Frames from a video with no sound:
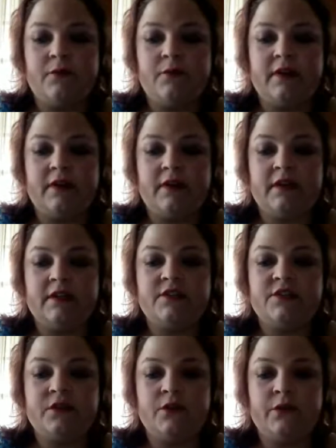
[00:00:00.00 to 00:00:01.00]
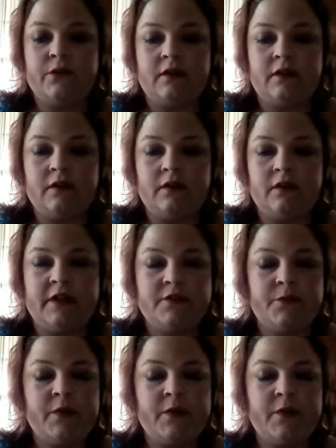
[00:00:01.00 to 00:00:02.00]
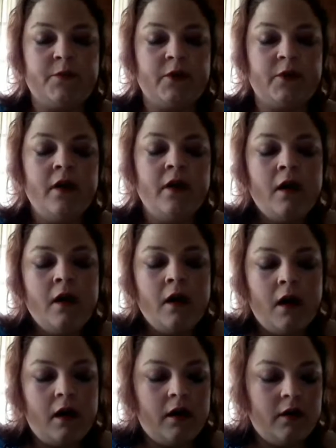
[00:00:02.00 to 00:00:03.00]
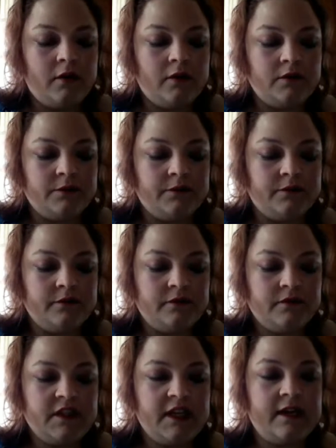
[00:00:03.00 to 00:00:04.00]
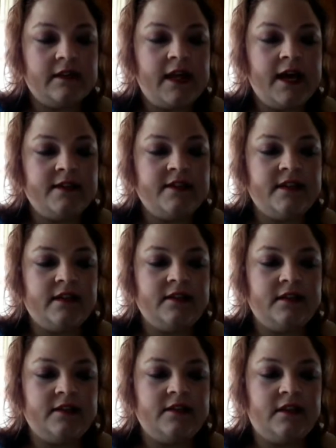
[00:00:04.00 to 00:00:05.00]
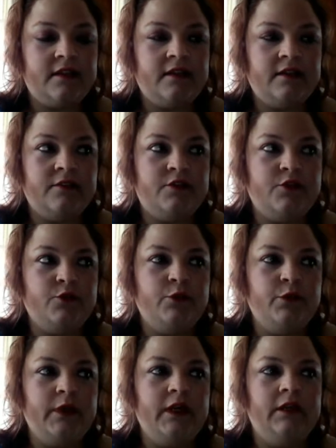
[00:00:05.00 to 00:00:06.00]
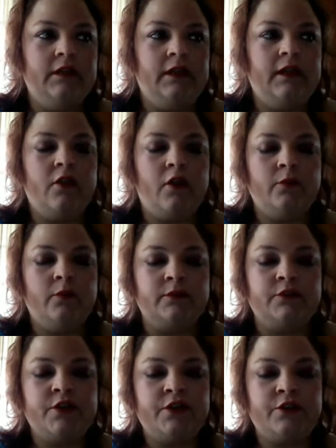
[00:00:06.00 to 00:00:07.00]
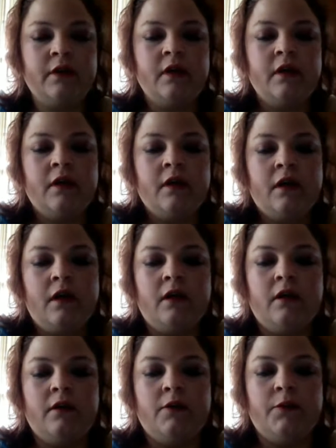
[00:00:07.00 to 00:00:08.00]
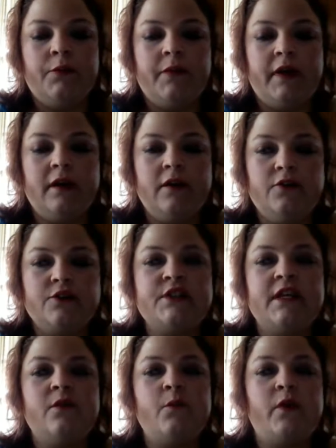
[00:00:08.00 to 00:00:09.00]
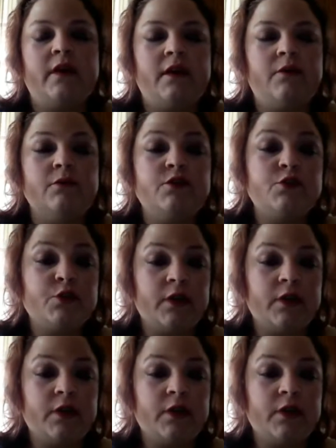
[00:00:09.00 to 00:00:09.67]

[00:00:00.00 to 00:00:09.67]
he's doing on a piece of paper. That last sentence is really garbled too. I understand what he was